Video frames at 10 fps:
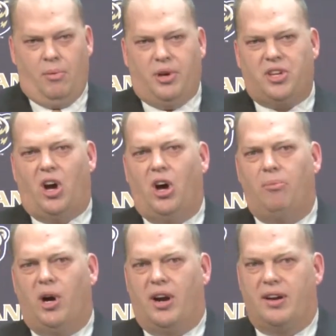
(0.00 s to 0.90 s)
But the
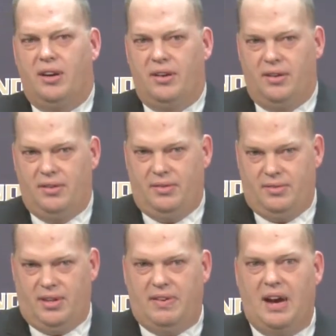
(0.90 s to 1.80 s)
hallmark
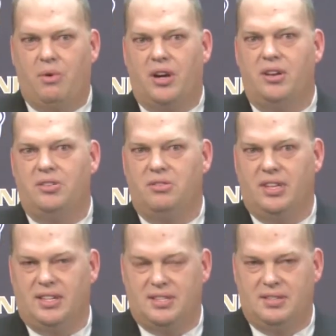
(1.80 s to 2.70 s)
of how we're going to do
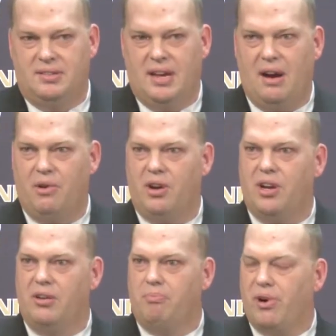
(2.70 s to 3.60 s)
this, how we're
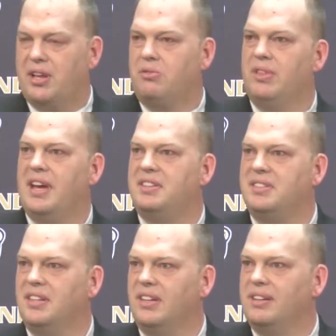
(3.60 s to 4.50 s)
going to break through that
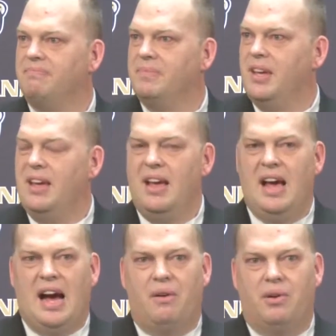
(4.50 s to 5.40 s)
ceiling,
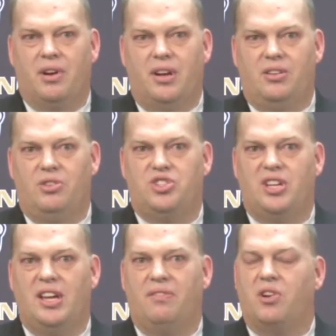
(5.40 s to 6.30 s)
how we're going to
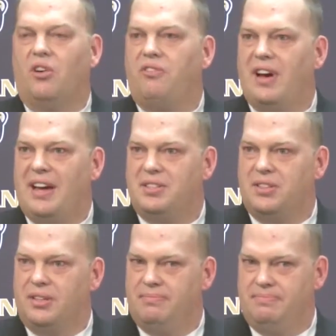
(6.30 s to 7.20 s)
achieve, go
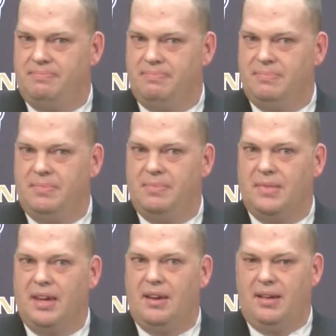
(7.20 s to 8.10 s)
faster,
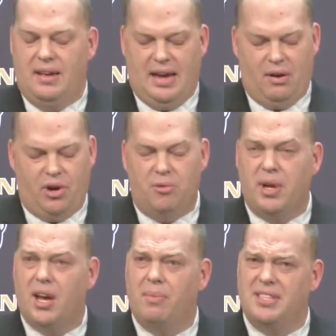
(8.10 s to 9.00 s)
how we're going
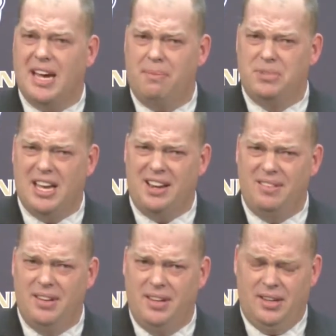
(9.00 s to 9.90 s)
to become a top 10
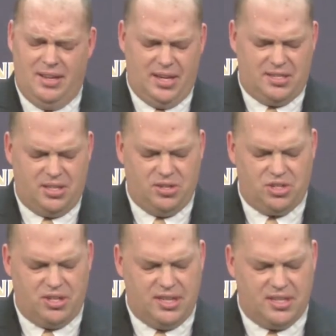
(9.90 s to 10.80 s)

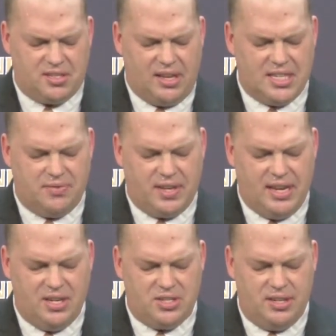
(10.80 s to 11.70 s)
institution in this
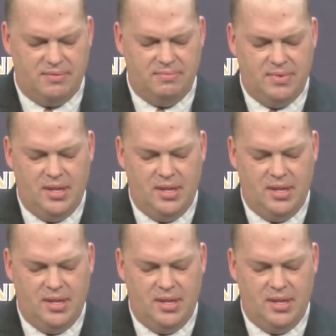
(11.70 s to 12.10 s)
classification